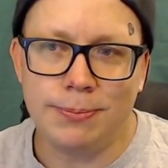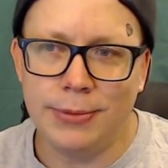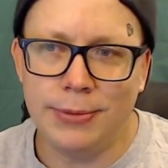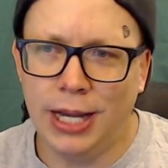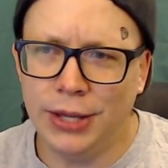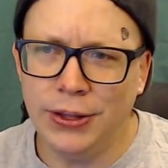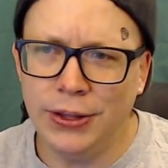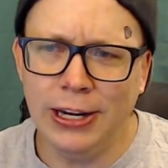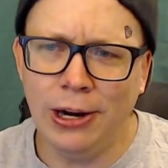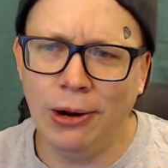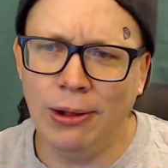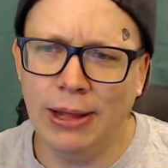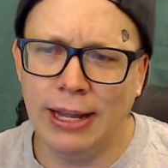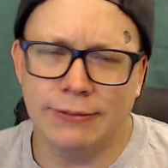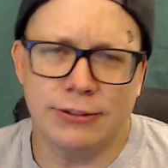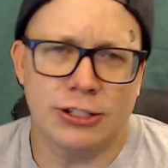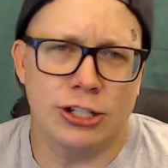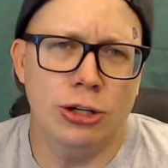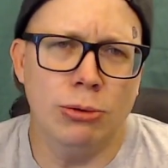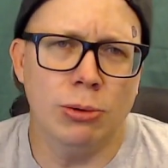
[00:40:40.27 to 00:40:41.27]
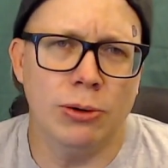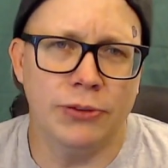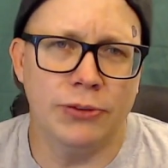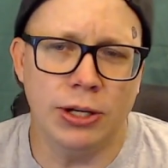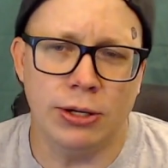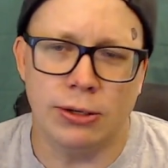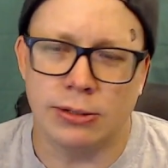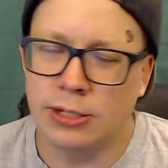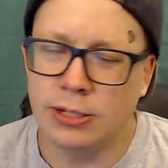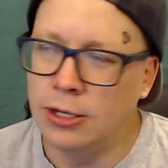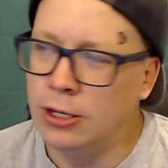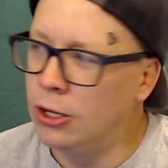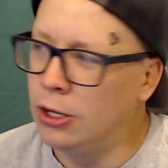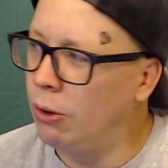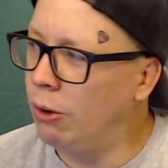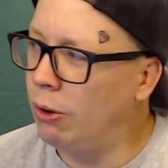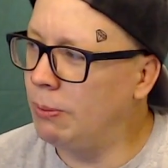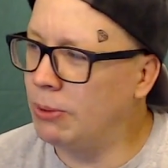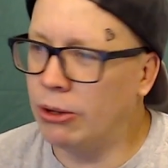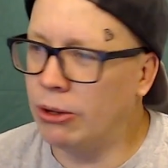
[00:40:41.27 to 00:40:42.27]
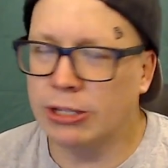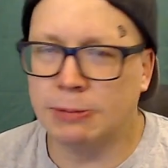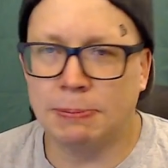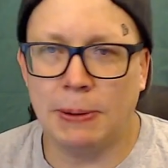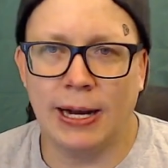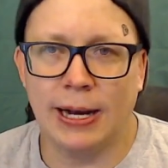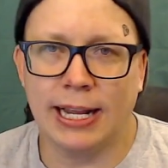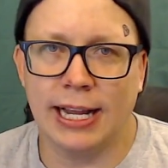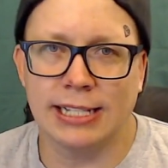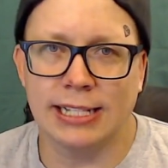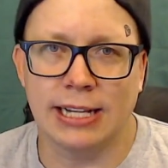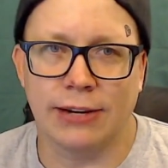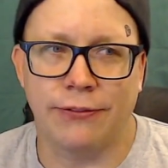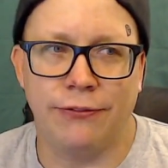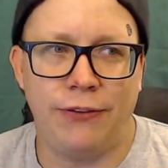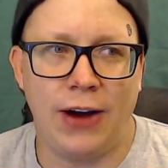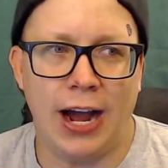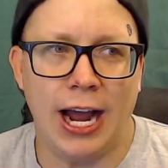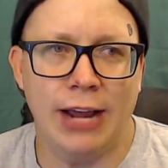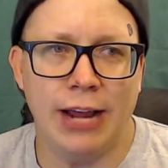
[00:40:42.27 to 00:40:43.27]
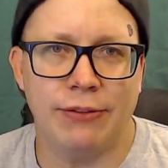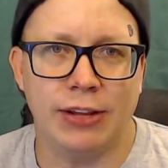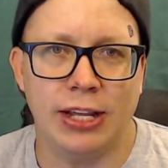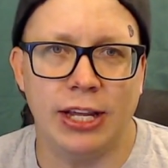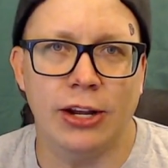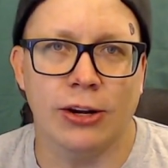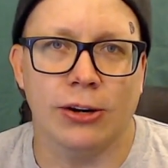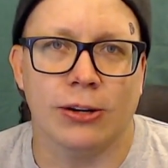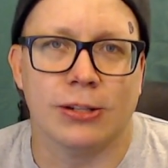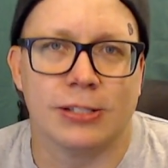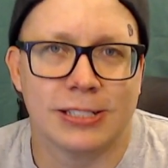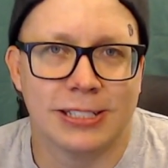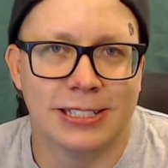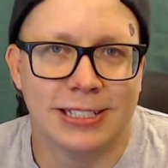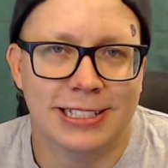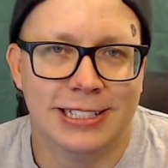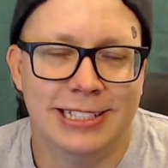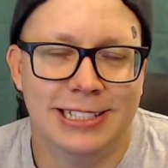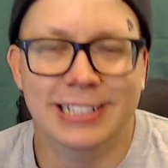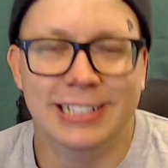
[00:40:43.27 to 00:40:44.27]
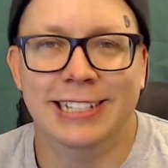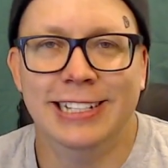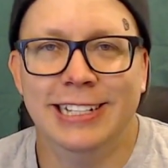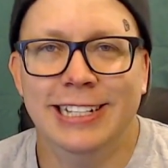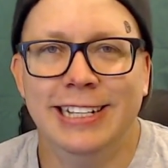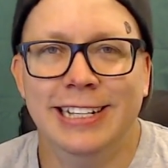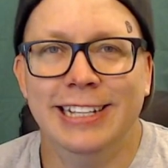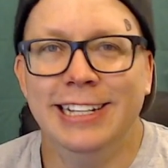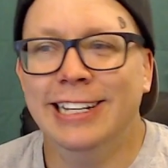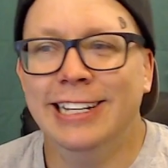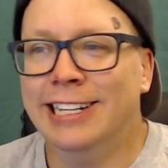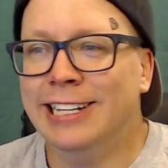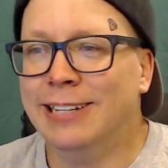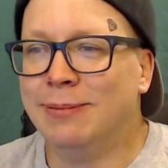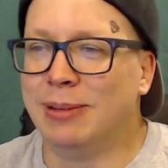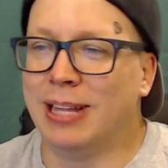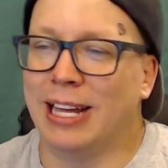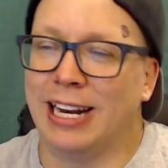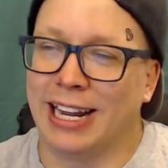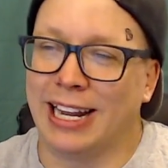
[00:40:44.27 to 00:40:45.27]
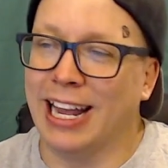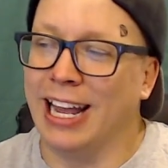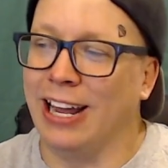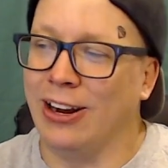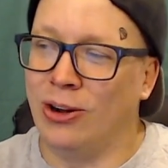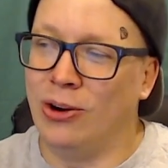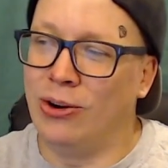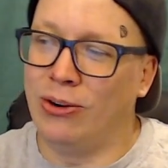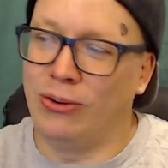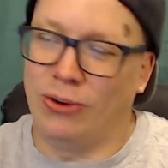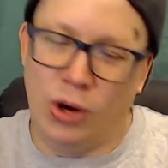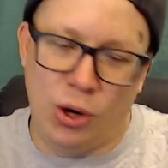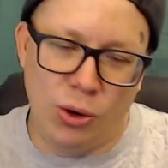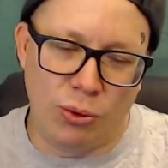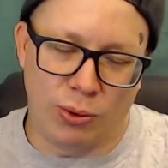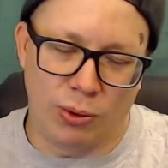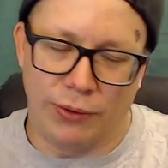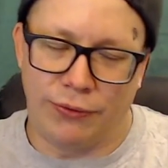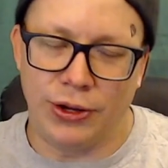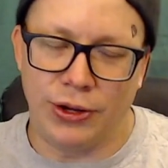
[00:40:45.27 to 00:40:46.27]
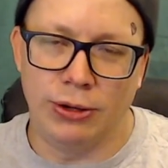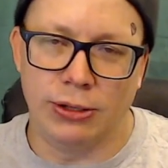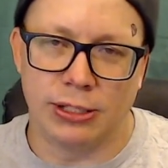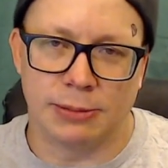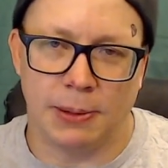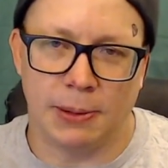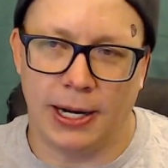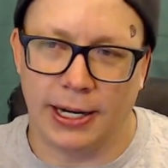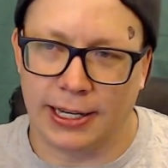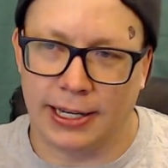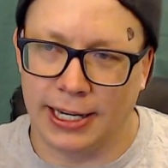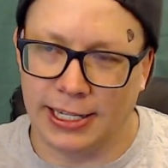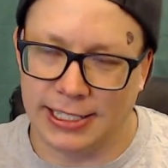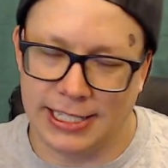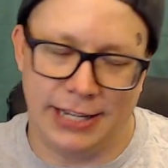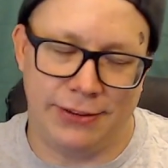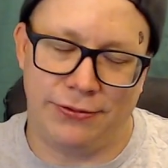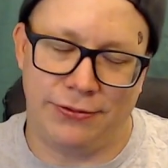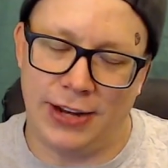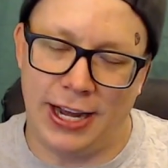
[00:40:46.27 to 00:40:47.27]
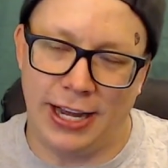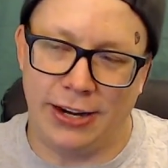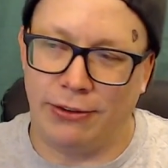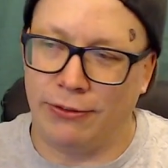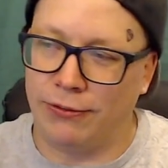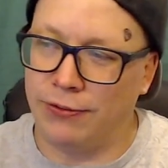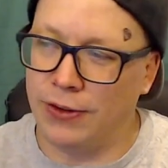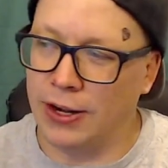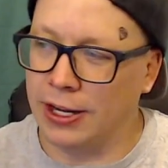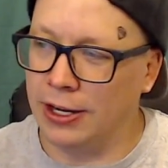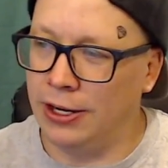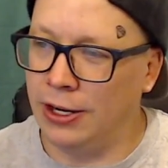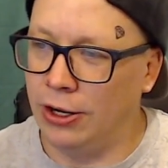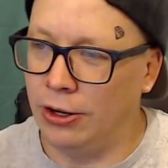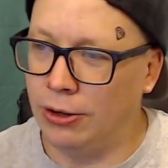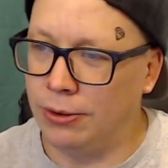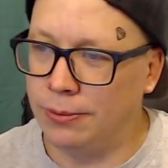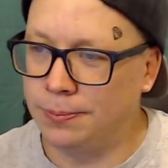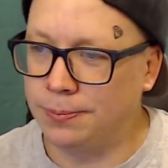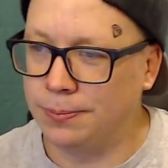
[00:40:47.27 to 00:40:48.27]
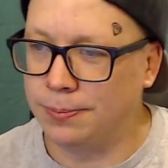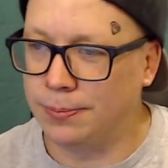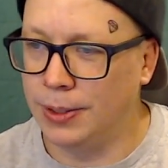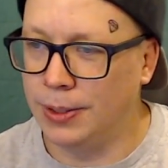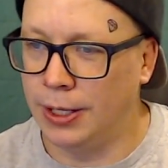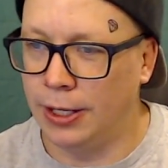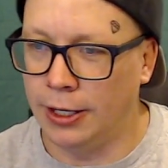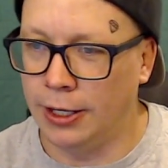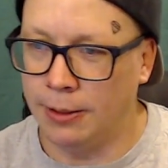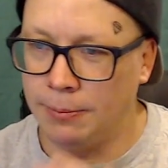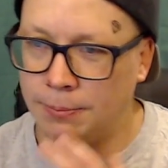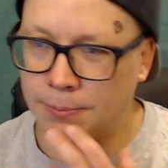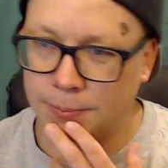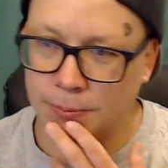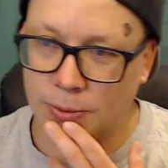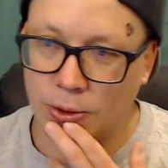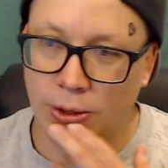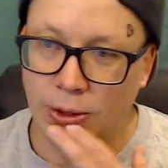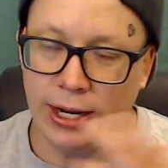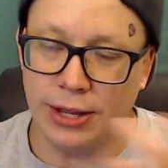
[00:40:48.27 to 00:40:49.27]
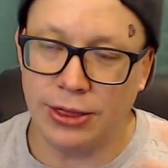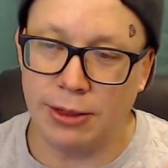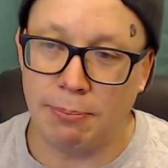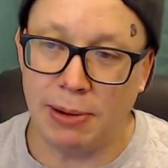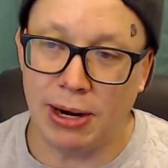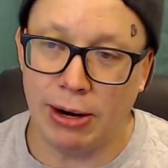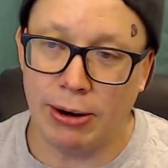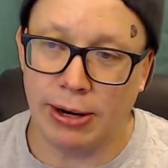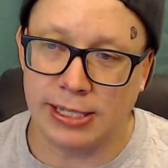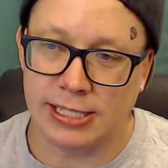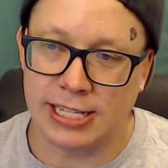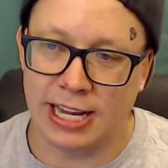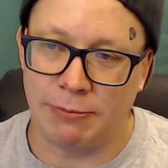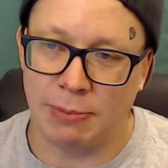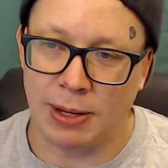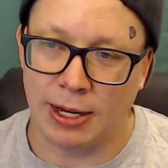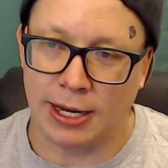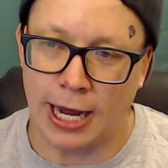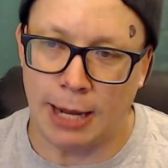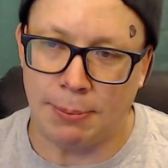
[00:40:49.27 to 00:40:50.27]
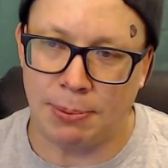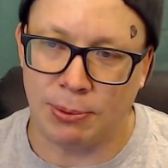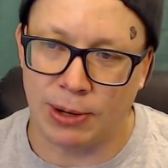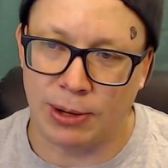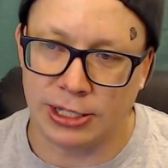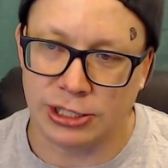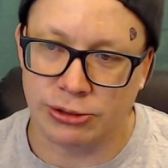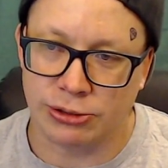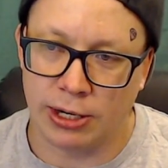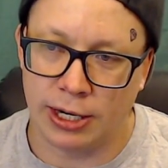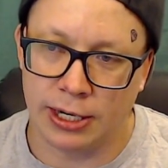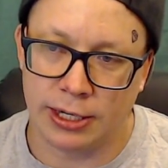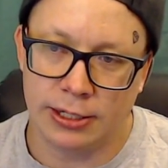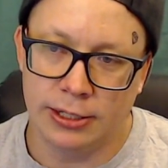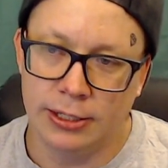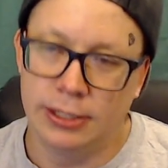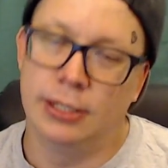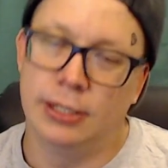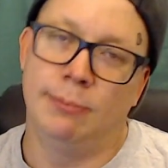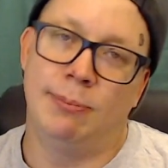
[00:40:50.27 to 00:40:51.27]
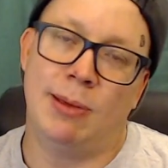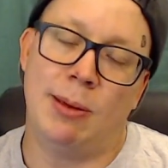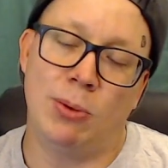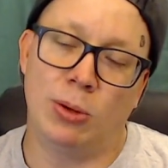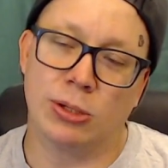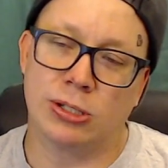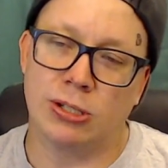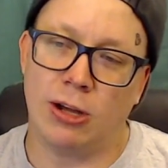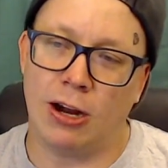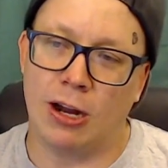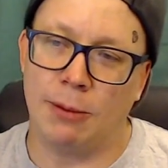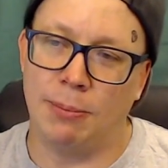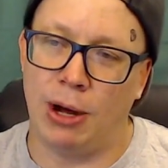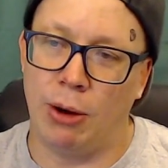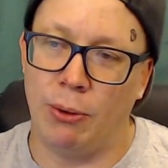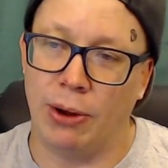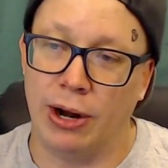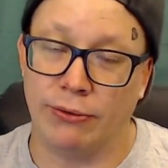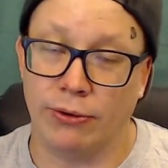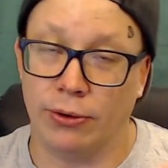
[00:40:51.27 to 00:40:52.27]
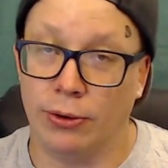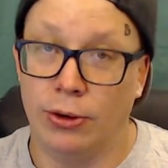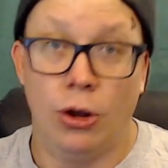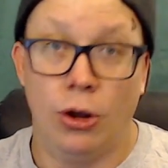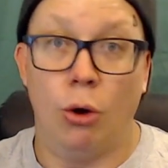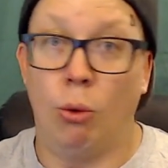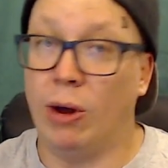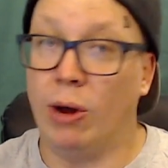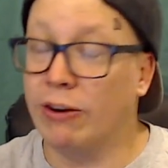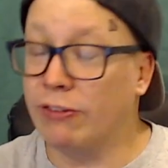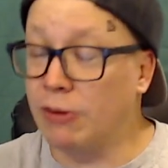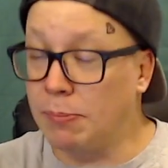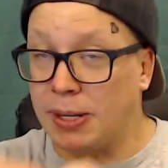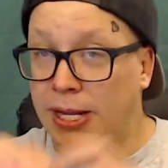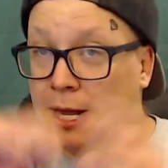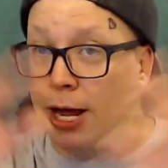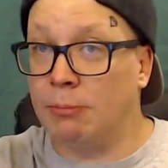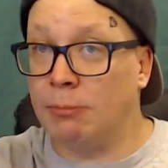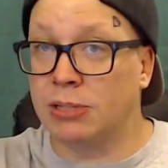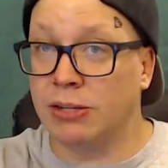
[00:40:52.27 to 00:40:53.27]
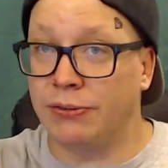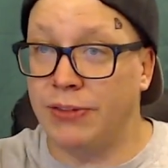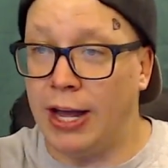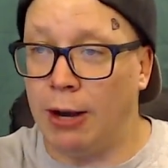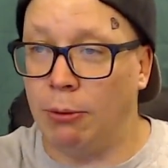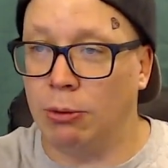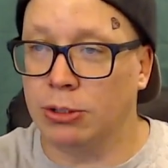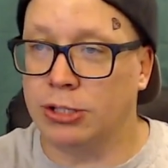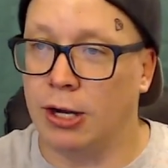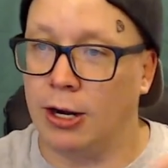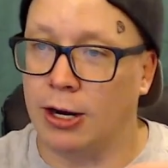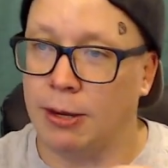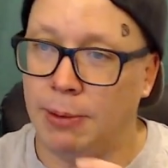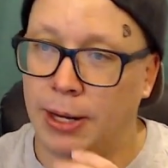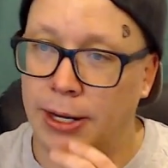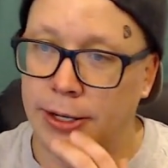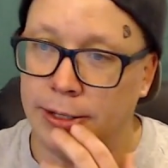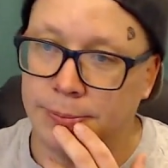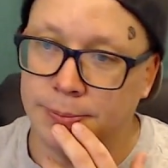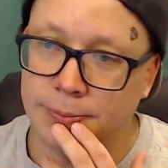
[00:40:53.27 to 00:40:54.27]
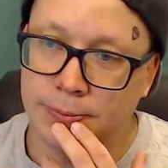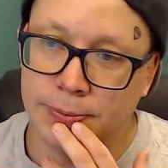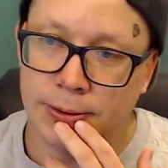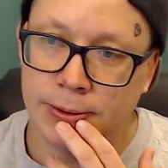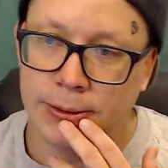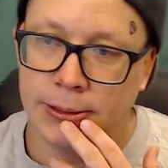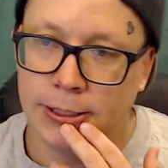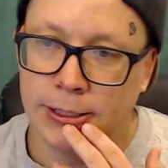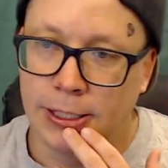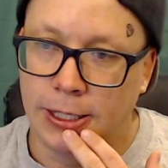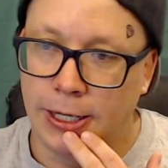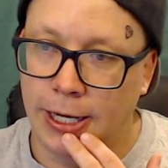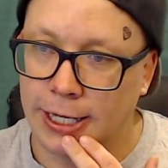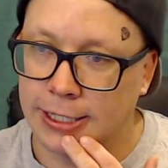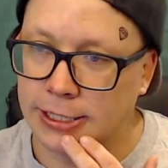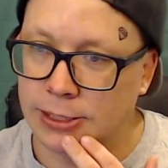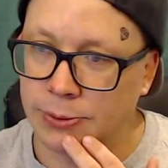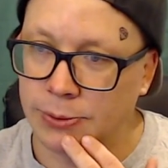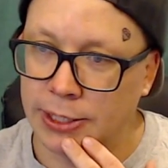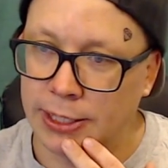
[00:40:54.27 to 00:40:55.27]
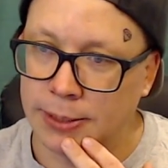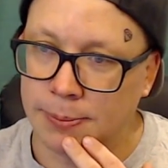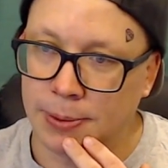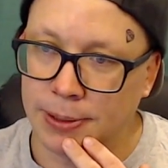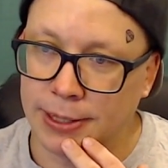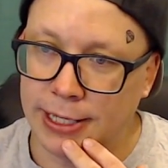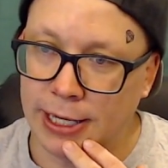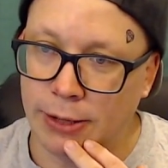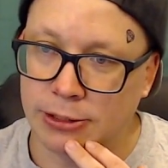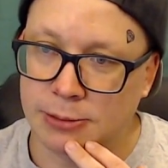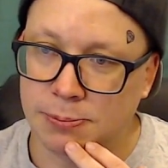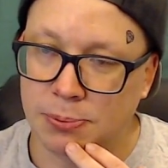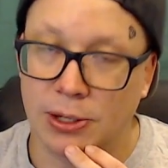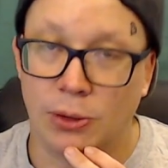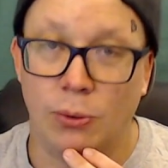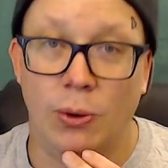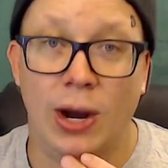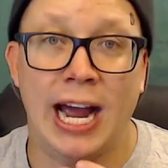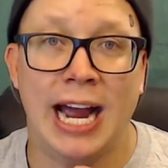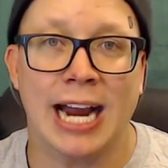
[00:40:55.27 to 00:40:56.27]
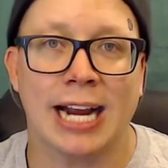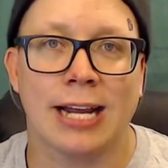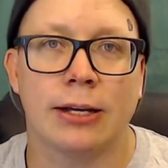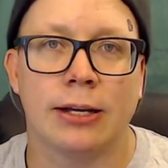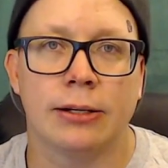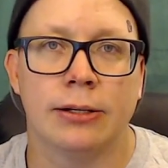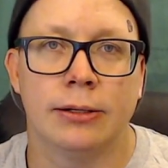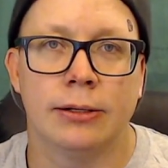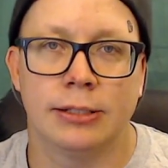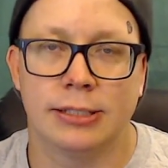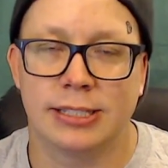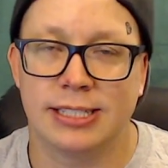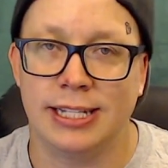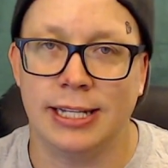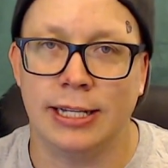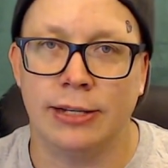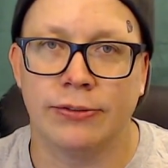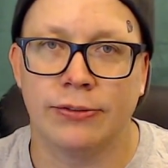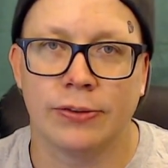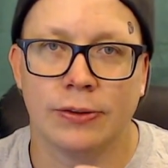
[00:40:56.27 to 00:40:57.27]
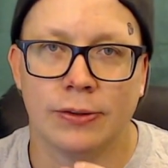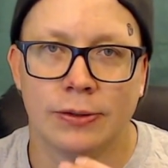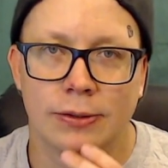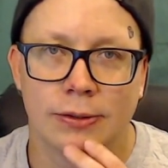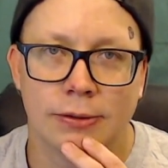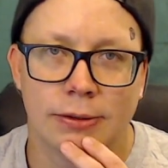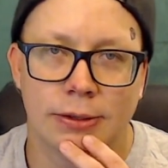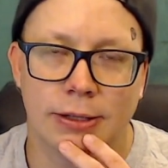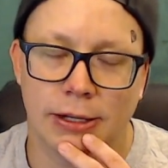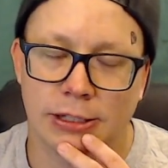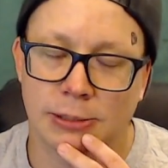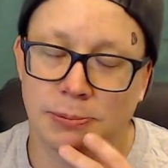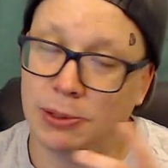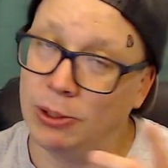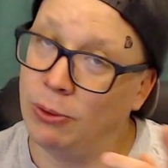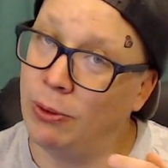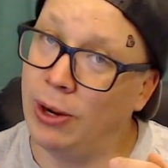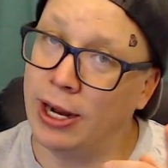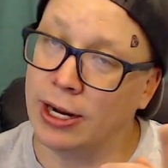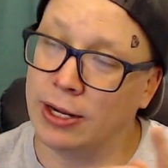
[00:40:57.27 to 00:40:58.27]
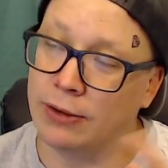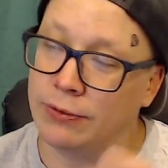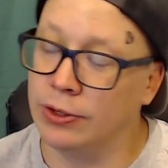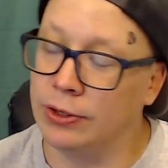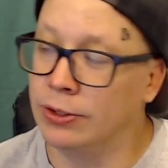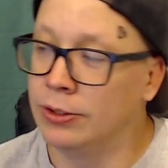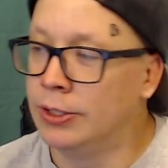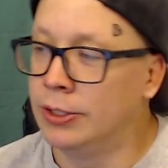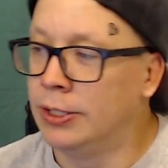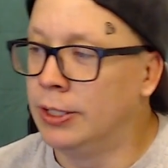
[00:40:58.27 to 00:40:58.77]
I think I only have 2 reviews. We've been doing this podcast like 5 years. But then again, who reviews podcasts? I don't fucking know. Oh yeah, the Barracks gave me a copyright strike. Maybe we'll talk about whatever becomes of that, we'll talk about it next week, but that was pretty whack. Steve, that was pretty whack of you.